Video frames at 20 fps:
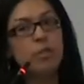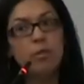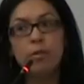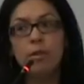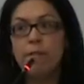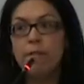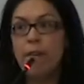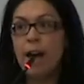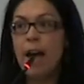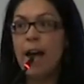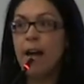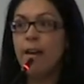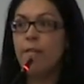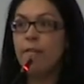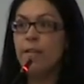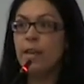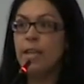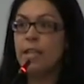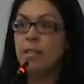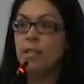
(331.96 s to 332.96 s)
2 to 5
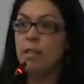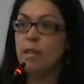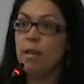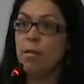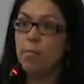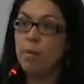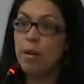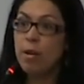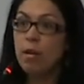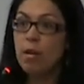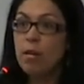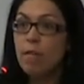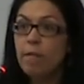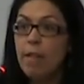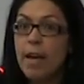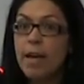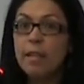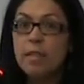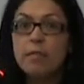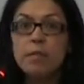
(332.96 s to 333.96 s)
is the empirical
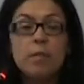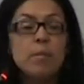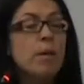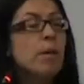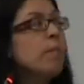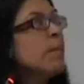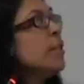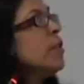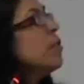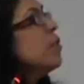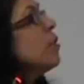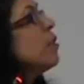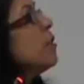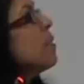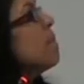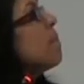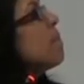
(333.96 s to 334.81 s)
findings for my research.